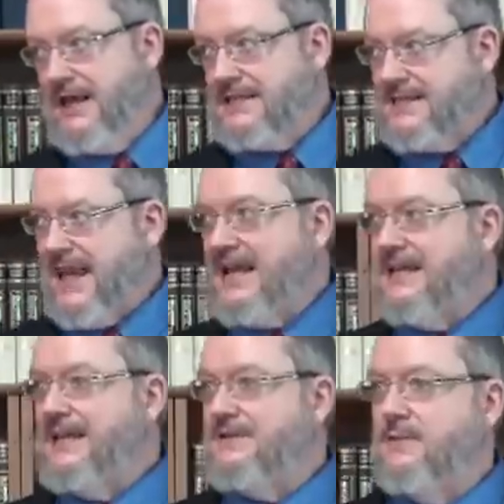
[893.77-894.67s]

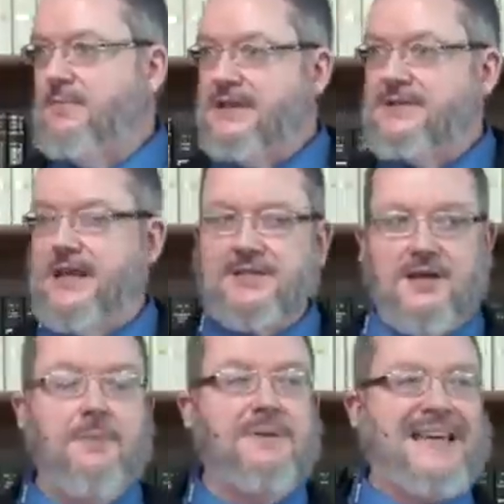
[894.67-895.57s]
Satanism is a
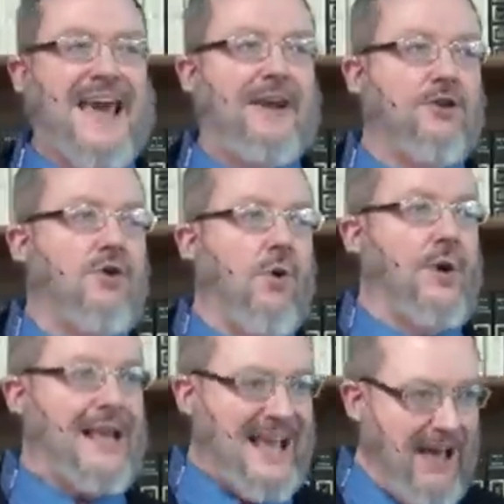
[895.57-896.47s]

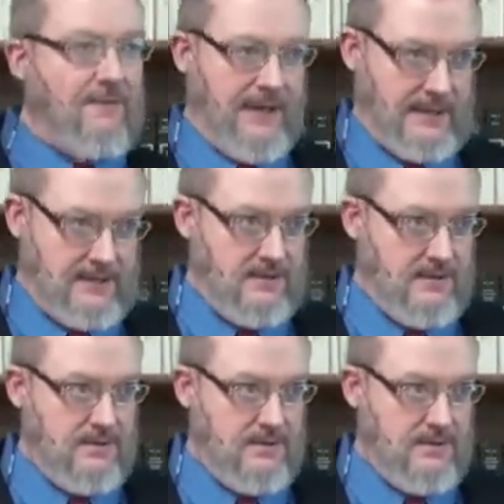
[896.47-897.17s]
subcategory of it.